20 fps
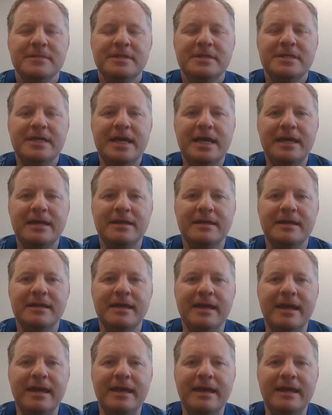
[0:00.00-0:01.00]
take
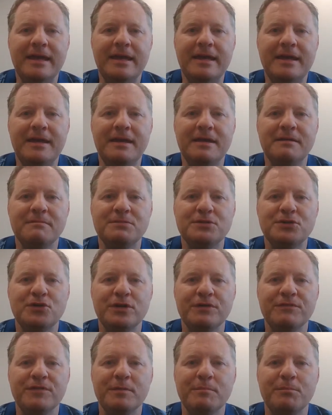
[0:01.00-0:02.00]
a
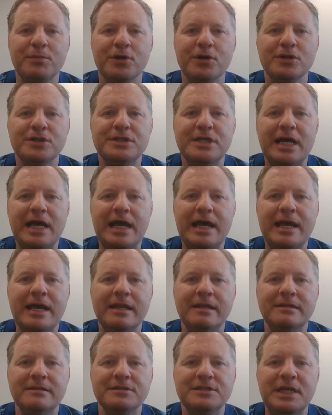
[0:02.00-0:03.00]
sort of a bird's eye
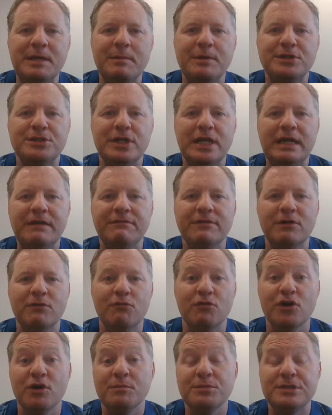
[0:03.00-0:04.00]
and to some extent even a
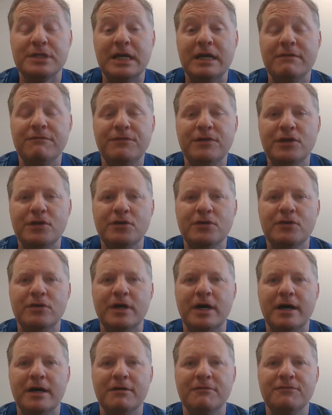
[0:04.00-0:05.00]
worm's eye view
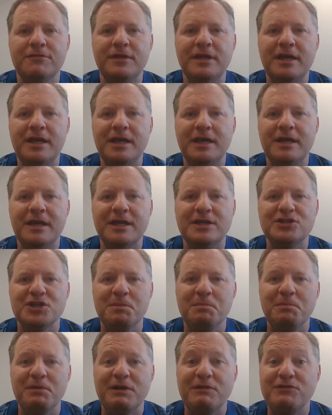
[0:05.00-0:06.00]
of the
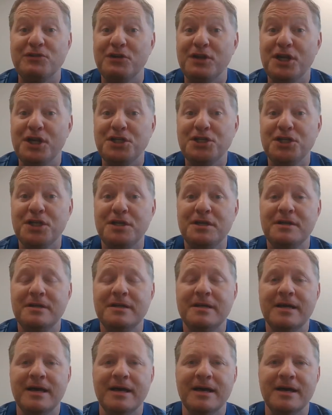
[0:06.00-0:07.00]
interpretive tradition
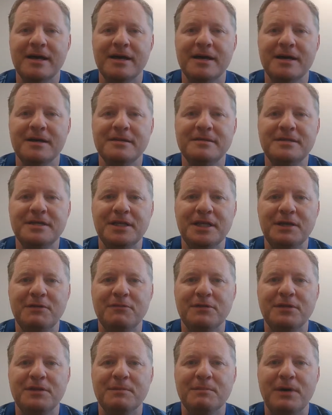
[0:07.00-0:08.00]
dealing
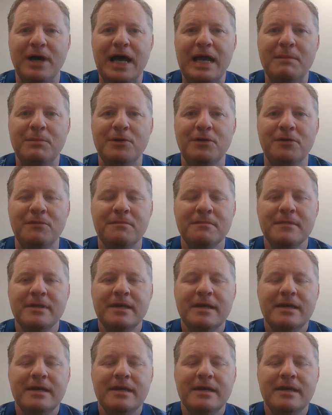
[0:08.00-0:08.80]
with the Bible.